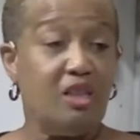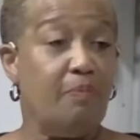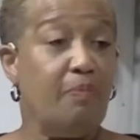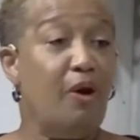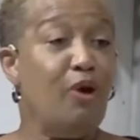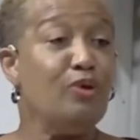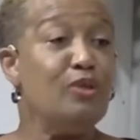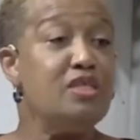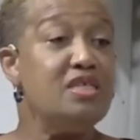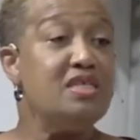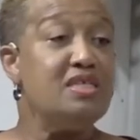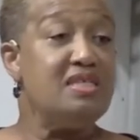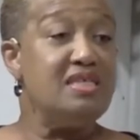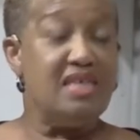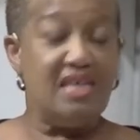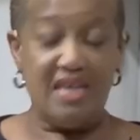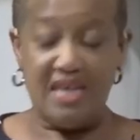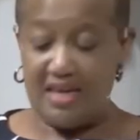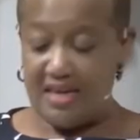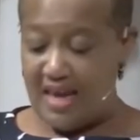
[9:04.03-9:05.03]
the person
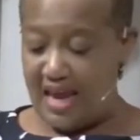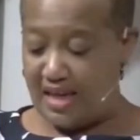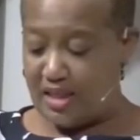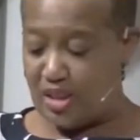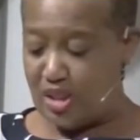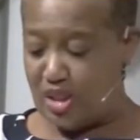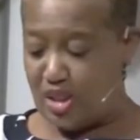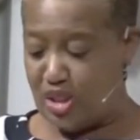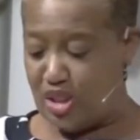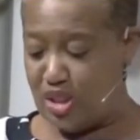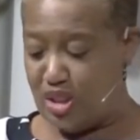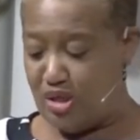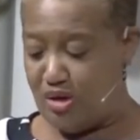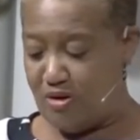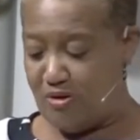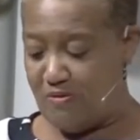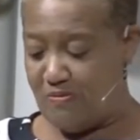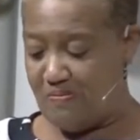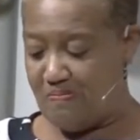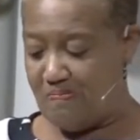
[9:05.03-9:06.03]
sitting next to
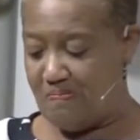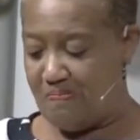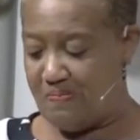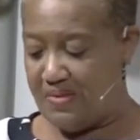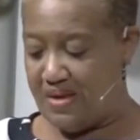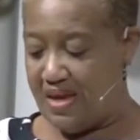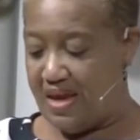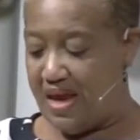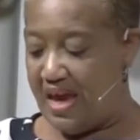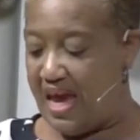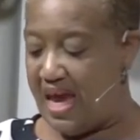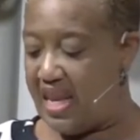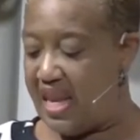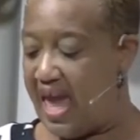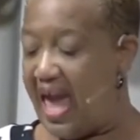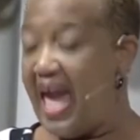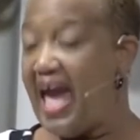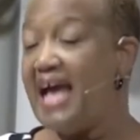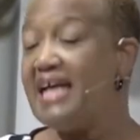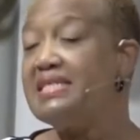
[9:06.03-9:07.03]
you and
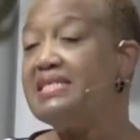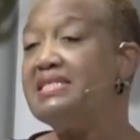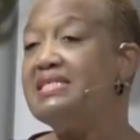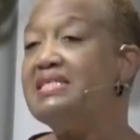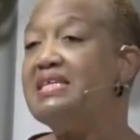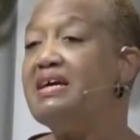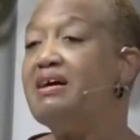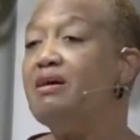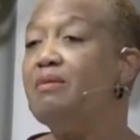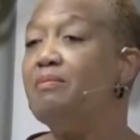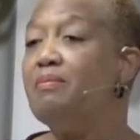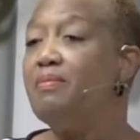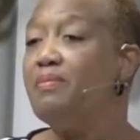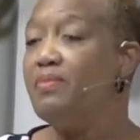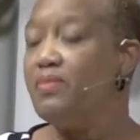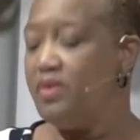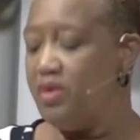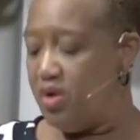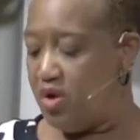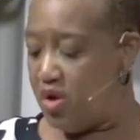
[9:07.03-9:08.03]
ask them,
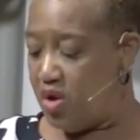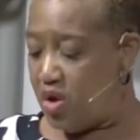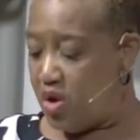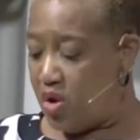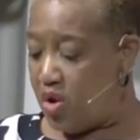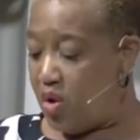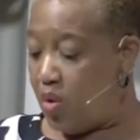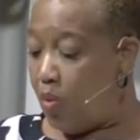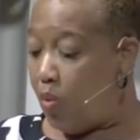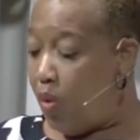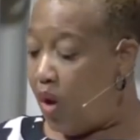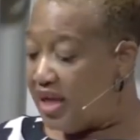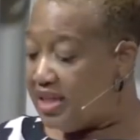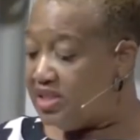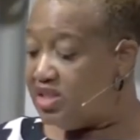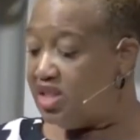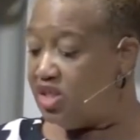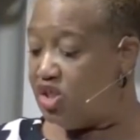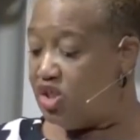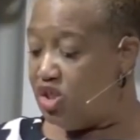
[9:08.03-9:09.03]

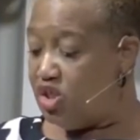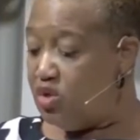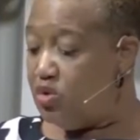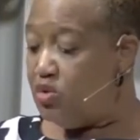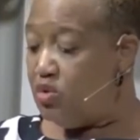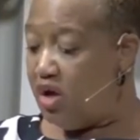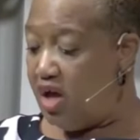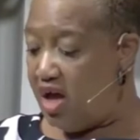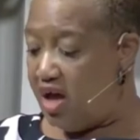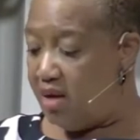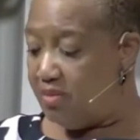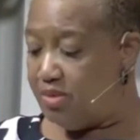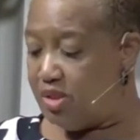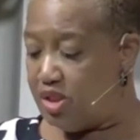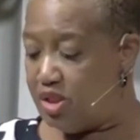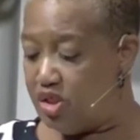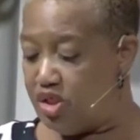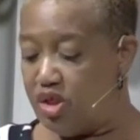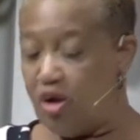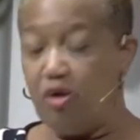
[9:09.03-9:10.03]
what did you come
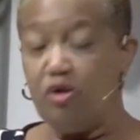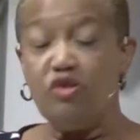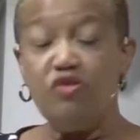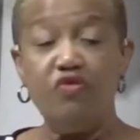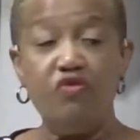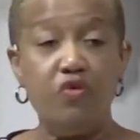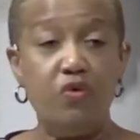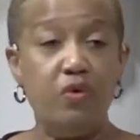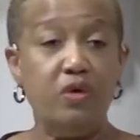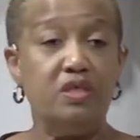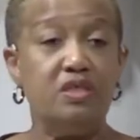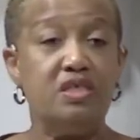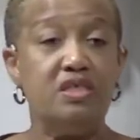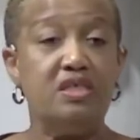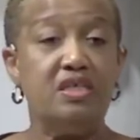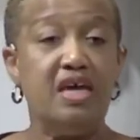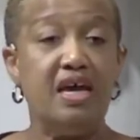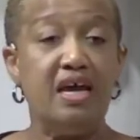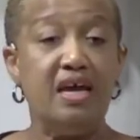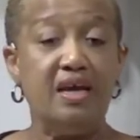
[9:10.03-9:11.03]
to church for
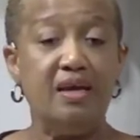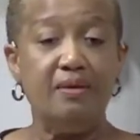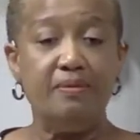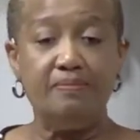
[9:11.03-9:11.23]
today?